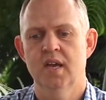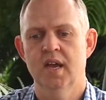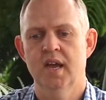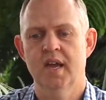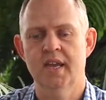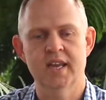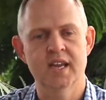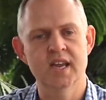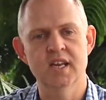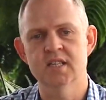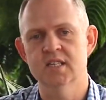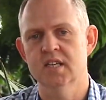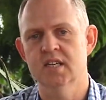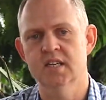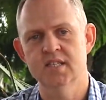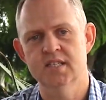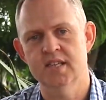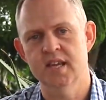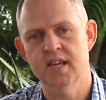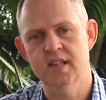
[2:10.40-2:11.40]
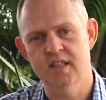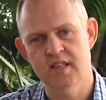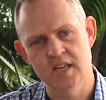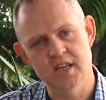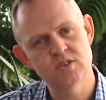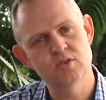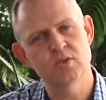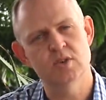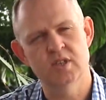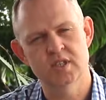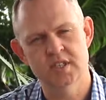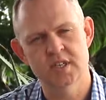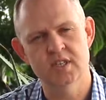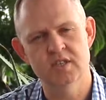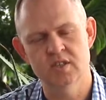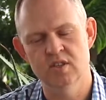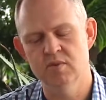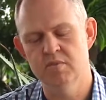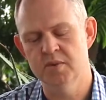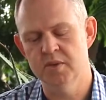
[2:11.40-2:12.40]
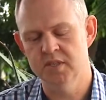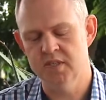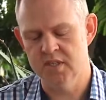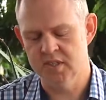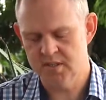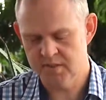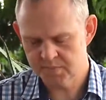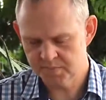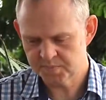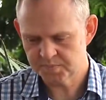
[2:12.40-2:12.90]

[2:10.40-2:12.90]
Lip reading: and getting to understand the intricacies of the business.